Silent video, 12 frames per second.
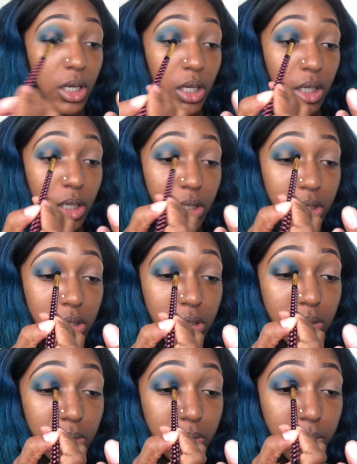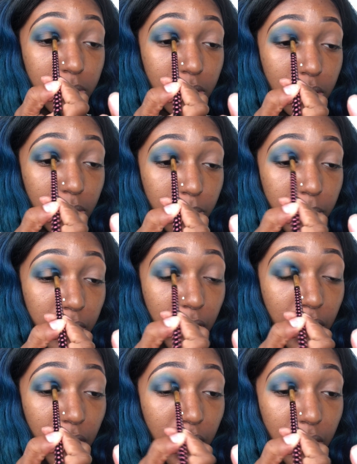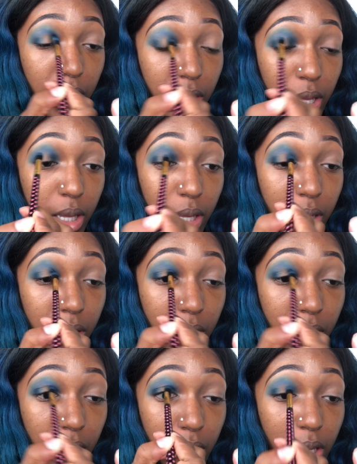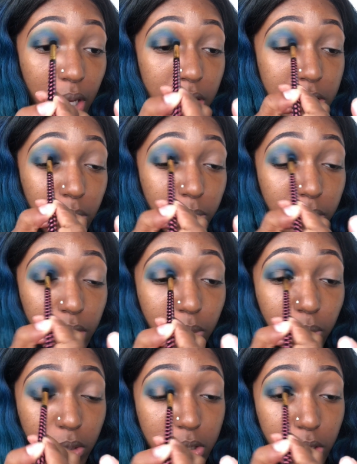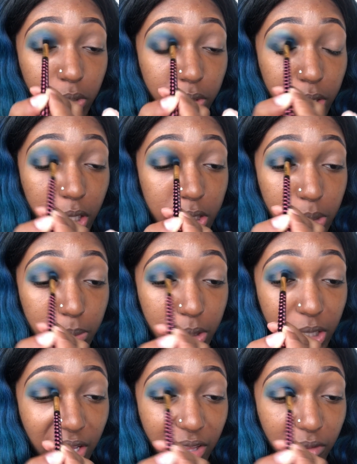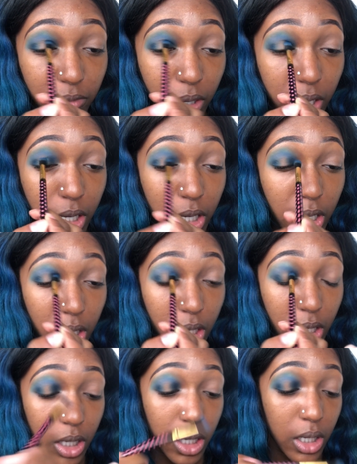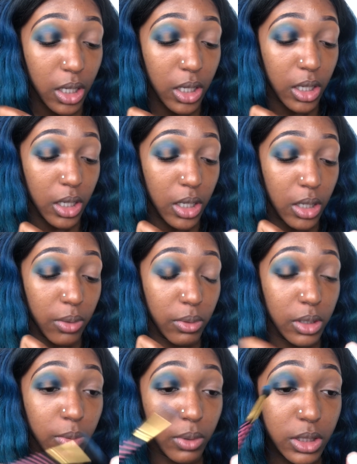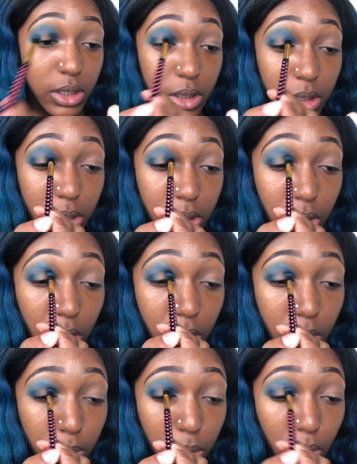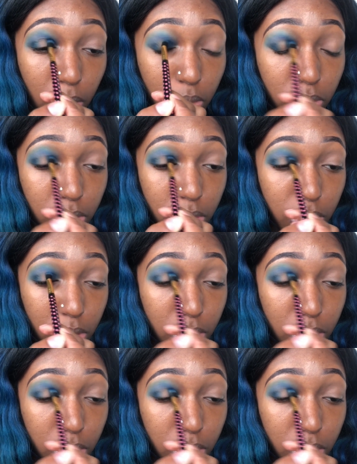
and then just put him back, because I really want to create some depth right here. I really want it to look dark and bold.